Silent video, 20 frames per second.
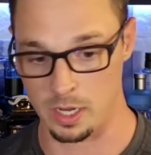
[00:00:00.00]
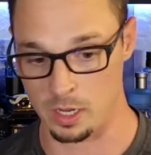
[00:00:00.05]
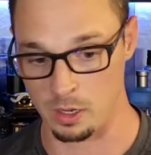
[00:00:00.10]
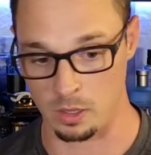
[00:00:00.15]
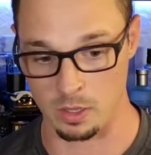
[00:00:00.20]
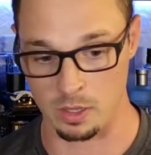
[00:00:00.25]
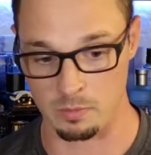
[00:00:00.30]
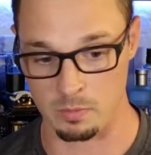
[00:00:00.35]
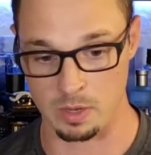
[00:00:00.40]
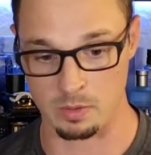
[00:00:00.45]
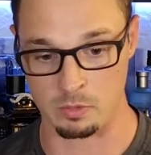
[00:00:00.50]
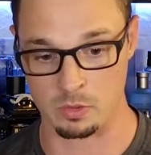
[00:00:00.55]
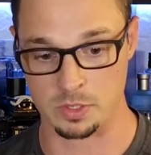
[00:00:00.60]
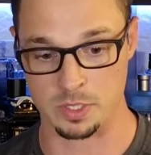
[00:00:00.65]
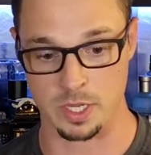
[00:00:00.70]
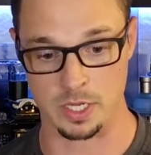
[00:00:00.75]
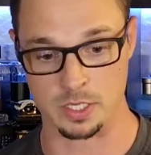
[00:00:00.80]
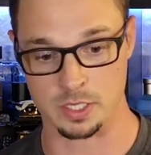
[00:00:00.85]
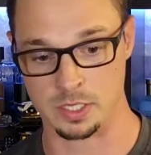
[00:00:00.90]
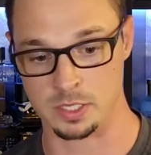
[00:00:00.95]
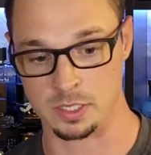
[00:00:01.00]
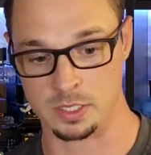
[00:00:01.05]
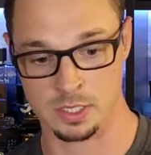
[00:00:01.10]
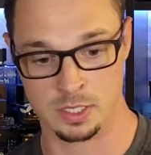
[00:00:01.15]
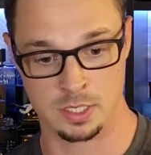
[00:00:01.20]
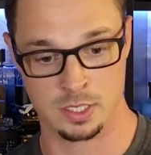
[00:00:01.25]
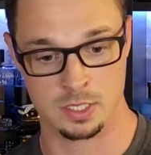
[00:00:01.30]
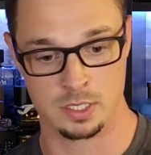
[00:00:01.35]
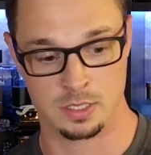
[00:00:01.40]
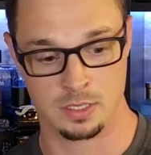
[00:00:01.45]
It'll hit my rotation,
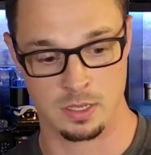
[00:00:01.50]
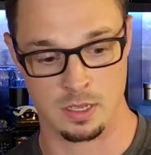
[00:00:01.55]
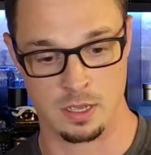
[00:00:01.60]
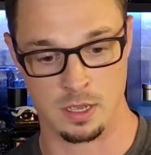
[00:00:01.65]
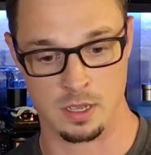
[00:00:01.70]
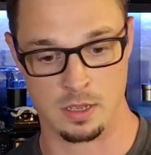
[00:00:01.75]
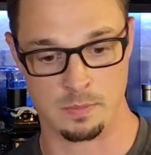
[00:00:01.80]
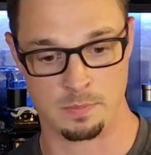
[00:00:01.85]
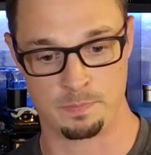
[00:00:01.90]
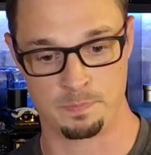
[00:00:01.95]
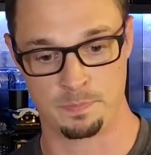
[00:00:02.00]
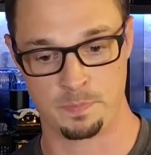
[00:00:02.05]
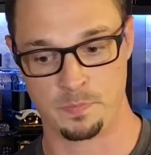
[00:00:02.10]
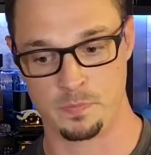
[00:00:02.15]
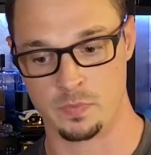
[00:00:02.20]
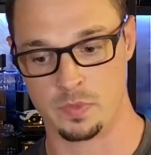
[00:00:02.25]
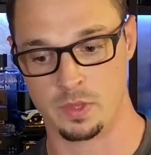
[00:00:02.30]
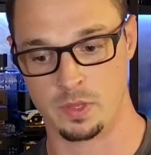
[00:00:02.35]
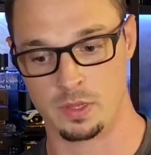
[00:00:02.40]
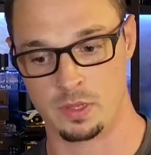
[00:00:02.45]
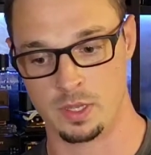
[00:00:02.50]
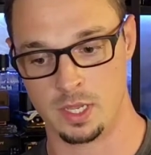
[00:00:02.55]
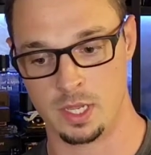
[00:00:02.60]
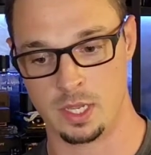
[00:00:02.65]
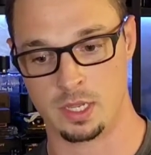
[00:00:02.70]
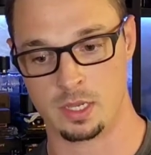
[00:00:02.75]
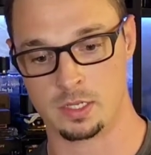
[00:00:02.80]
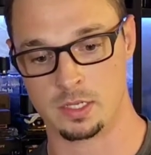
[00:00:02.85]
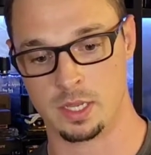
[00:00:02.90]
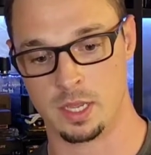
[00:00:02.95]
um,
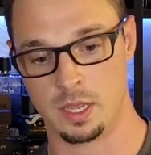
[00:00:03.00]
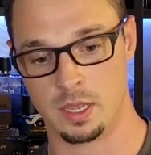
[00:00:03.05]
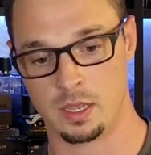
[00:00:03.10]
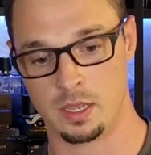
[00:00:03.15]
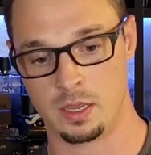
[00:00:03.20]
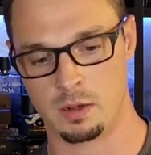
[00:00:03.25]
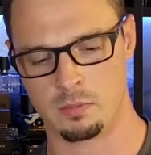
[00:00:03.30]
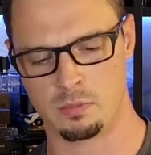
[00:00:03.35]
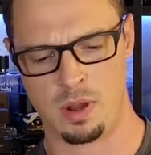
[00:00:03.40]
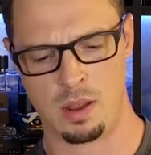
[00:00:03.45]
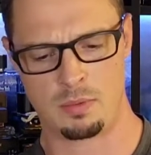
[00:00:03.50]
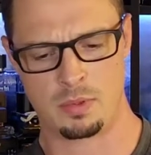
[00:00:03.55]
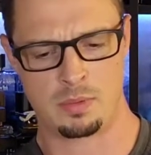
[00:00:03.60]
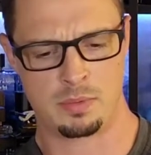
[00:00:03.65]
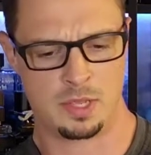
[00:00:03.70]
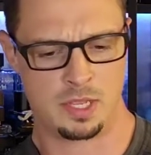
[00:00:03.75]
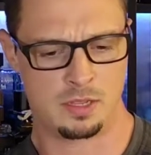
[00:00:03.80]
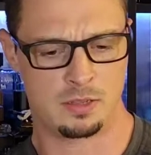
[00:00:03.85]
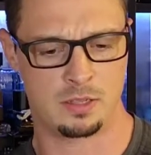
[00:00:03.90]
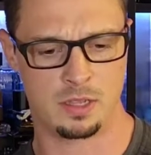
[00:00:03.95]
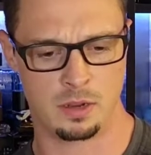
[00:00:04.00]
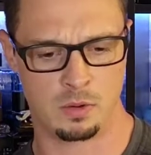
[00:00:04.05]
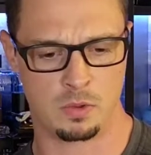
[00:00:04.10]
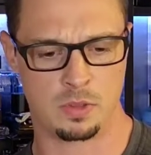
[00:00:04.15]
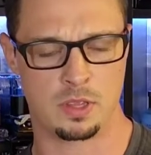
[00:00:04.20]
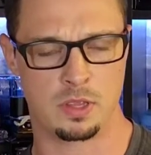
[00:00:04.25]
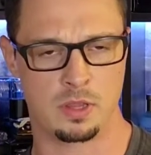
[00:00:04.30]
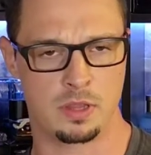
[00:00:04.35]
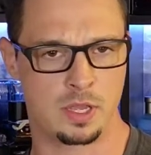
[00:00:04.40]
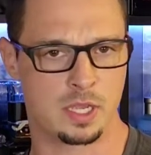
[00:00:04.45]
and uh, it'll probably be here
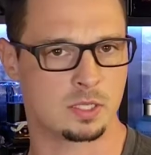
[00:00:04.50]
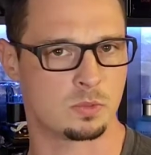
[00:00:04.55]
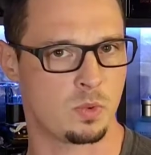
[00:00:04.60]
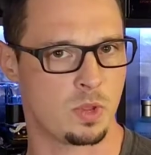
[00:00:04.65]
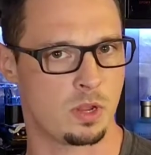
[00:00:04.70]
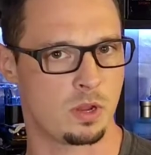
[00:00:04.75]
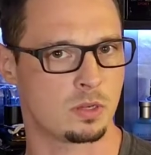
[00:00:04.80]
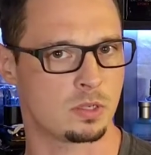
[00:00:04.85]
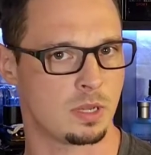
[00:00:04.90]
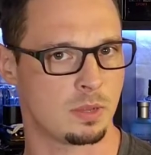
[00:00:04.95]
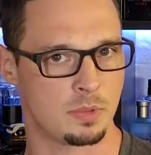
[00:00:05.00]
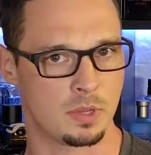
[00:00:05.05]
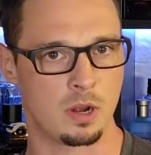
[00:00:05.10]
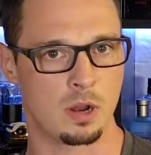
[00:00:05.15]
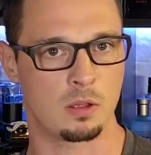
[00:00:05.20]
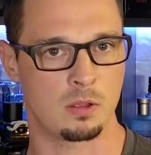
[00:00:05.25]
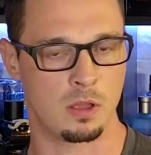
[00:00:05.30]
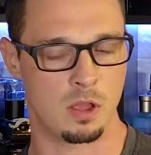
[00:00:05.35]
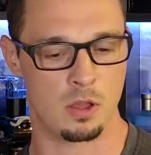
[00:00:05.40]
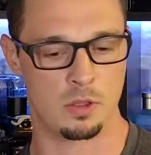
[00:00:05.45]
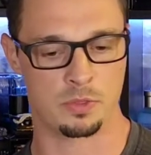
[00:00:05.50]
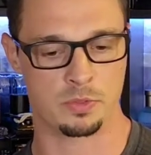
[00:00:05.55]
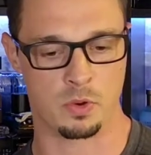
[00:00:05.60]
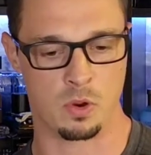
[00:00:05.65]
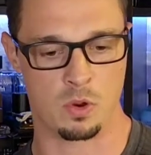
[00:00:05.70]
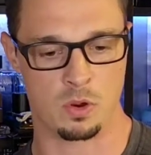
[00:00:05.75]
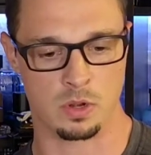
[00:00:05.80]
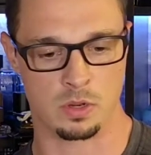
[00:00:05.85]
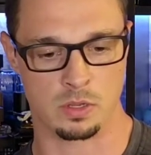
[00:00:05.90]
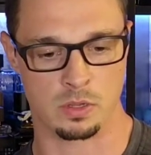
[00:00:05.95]
within the next week or something. I'll, I'll
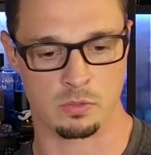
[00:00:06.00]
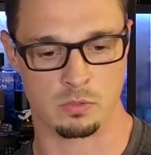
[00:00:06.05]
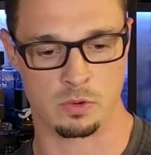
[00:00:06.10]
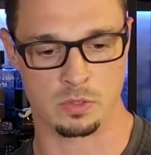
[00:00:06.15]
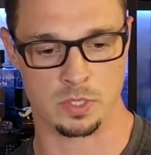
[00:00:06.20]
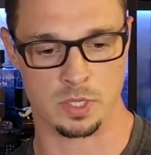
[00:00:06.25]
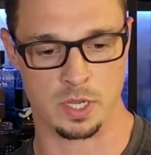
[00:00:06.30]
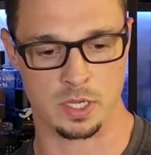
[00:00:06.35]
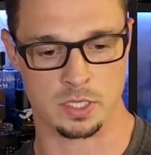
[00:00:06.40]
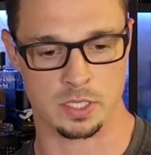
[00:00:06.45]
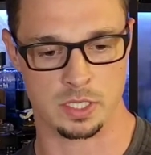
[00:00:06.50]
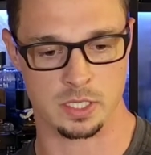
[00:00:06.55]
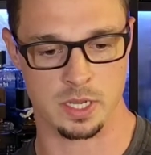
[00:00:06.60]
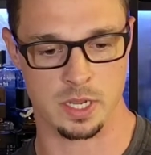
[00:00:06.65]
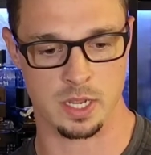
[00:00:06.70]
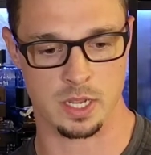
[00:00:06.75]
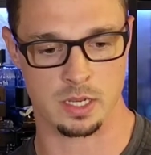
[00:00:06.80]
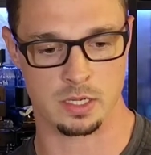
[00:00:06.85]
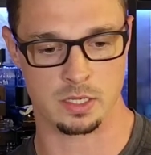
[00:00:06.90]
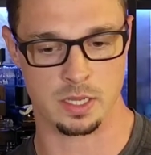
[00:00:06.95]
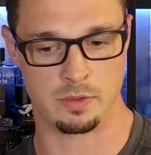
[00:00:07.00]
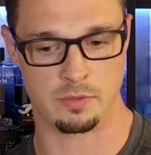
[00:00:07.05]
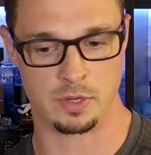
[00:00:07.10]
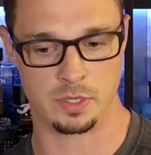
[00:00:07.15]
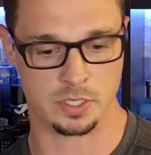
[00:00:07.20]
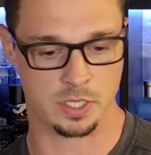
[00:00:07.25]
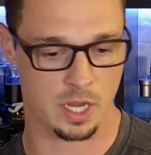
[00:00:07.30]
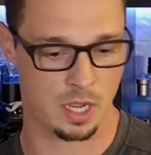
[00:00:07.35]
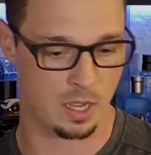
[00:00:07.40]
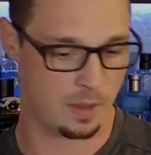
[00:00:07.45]
throw it in the rotation and give it
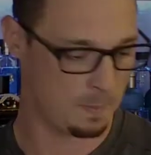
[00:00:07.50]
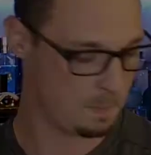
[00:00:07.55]
a shot.